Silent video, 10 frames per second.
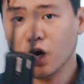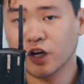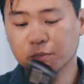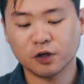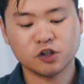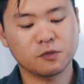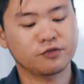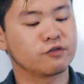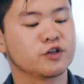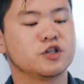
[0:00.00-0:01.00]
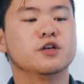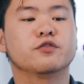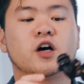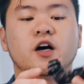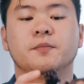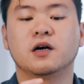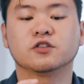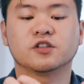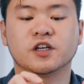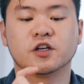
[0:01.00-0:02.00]
on the bottom of the receiver I
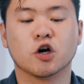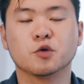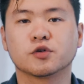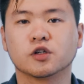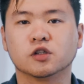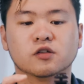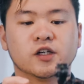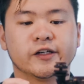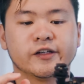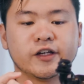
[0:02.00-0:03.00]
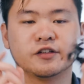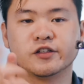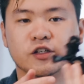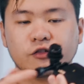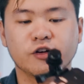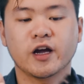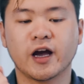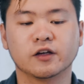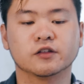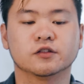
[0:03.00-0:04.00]
mounted a GoPro 90-degree
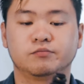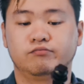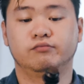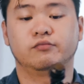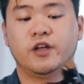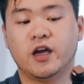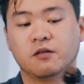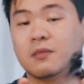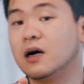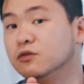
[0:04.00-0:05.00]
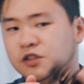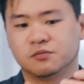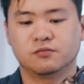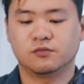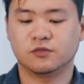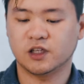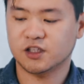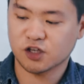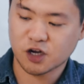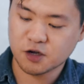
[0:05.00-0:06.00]
angle mount,
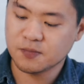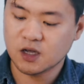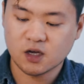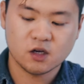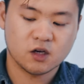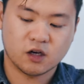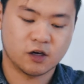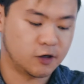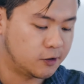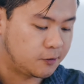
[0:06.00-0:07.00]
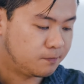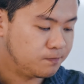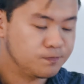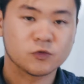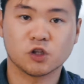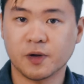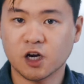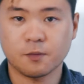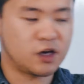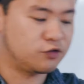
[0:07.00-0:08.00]
let's say. The
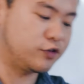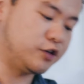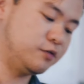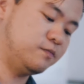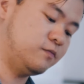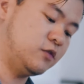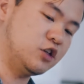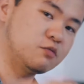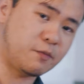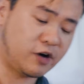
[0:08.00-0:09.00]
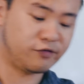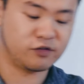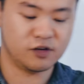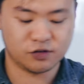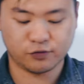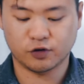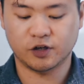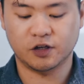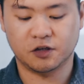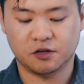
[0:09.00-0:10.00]
bigger battery is my preference for
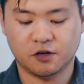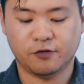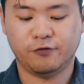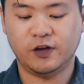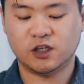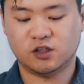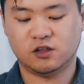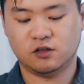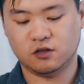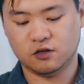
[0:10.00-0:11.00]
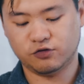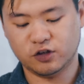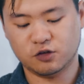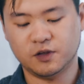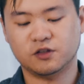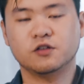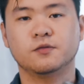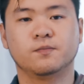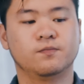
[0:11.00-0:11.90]
the fixed transmitter,